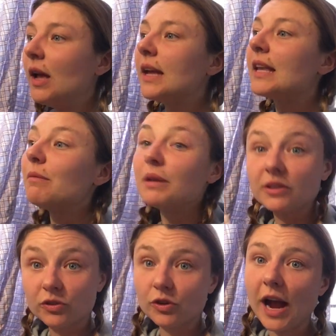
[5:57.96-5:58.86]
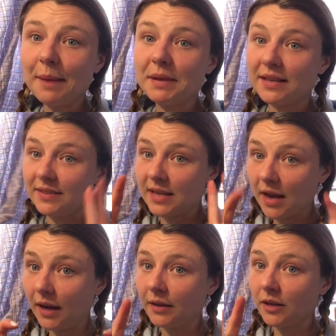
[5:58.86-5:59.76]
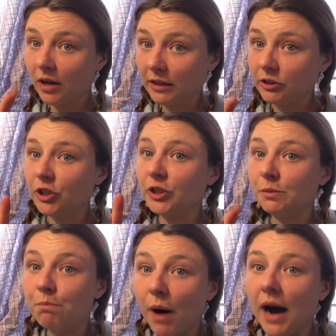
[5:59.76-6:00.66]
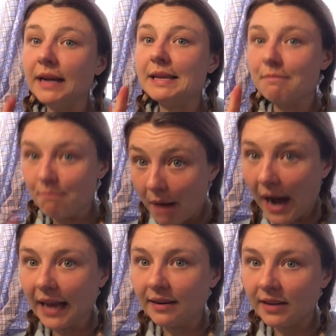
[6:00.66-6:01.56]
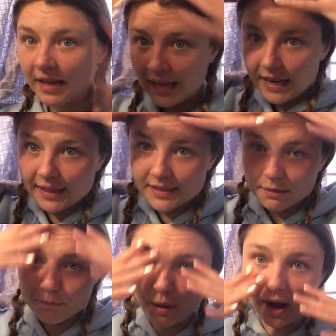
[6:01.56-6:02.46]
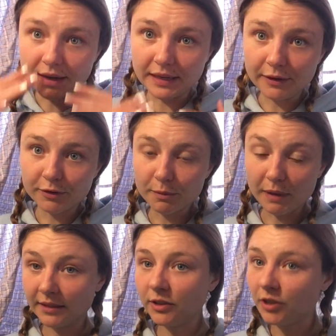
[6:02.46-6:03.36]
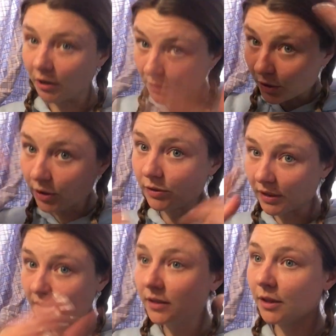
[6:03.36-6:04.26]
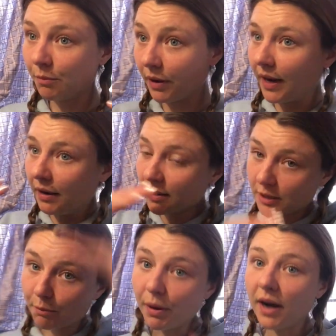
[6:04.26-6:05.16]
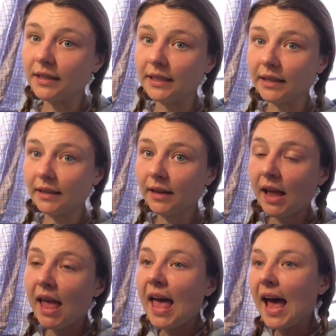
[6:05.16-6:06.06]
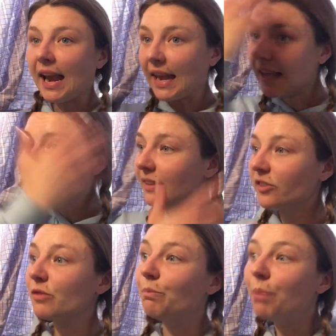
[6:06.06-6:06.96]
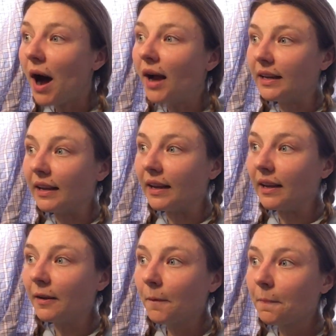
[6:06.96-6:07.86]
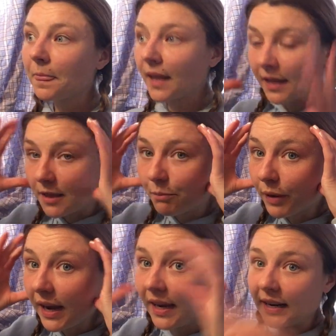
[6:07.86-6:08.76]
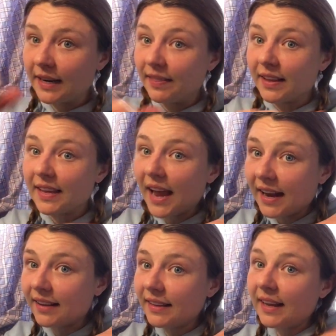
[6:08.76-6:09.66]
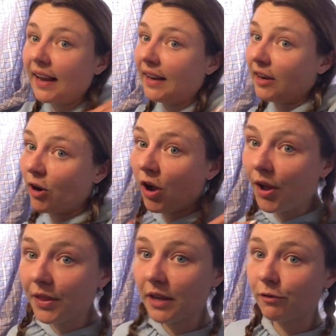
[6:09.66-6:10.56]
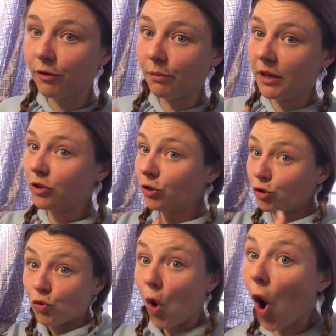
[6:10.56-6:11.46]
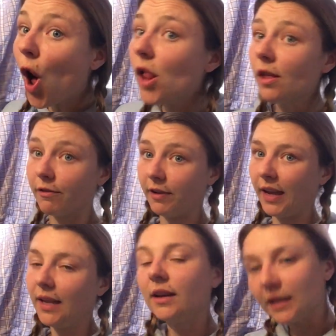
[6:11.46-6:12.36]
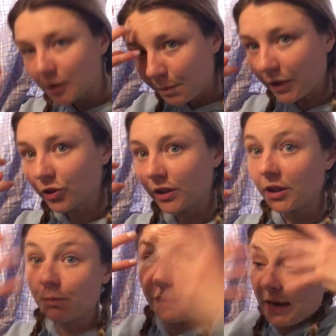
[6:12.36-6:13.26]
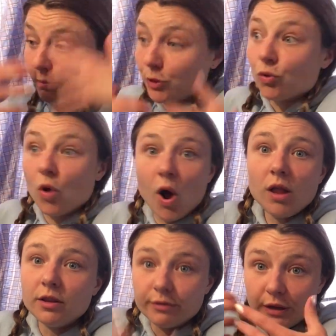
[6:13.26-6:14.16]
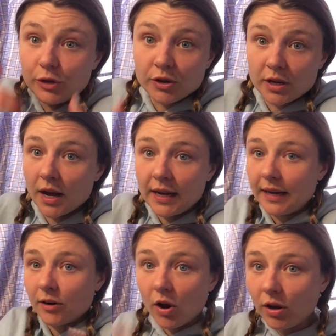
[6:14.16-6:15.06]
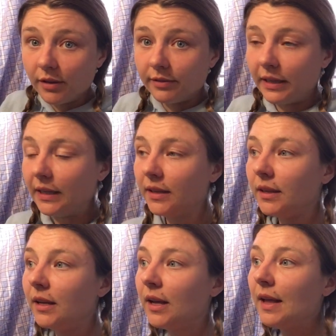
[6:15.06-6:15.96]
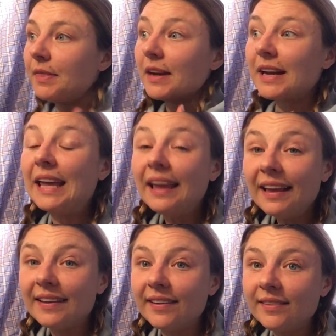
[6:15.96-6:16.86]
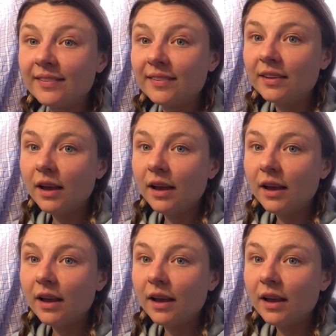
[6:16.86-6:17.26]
can be described as the unconscious body-mind. It's a body from to toe, including the brain. It's a body. And in this body, in the brain and in the ganglia and in all the information through all of it, especially in the brain, but through all of it, your gut and all of it, there is